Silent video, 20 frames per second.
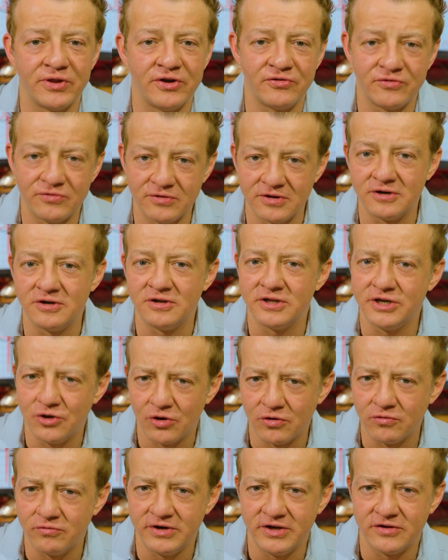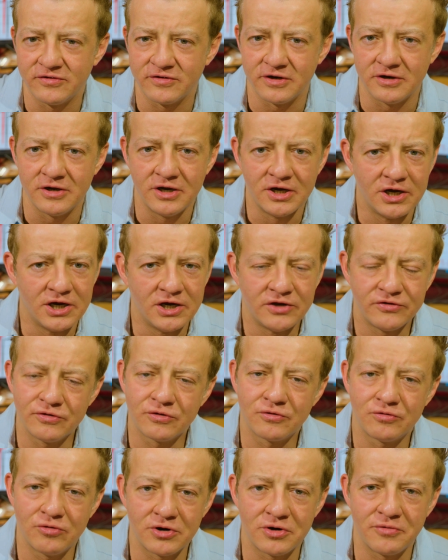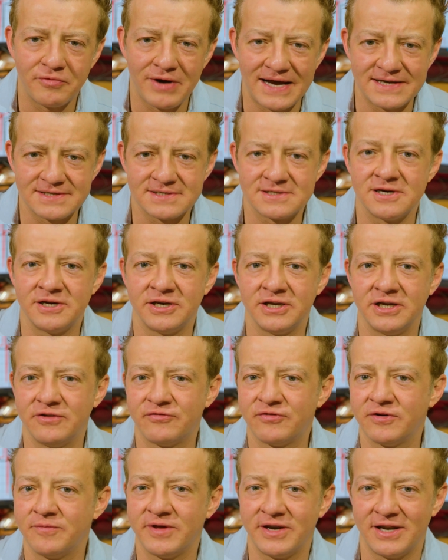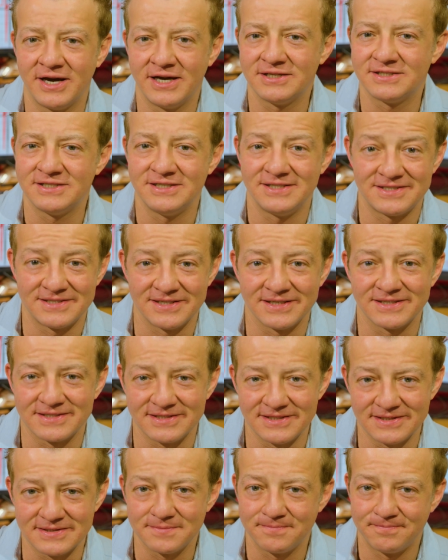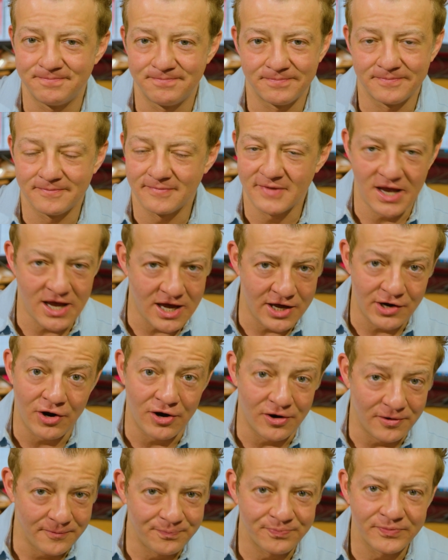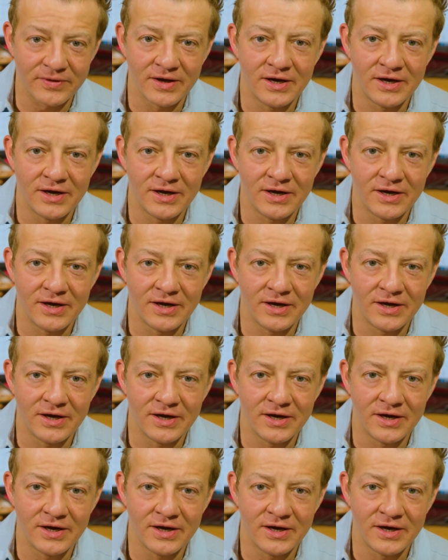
There's literally no reason to quote a rat study from the nineteen sixties at all.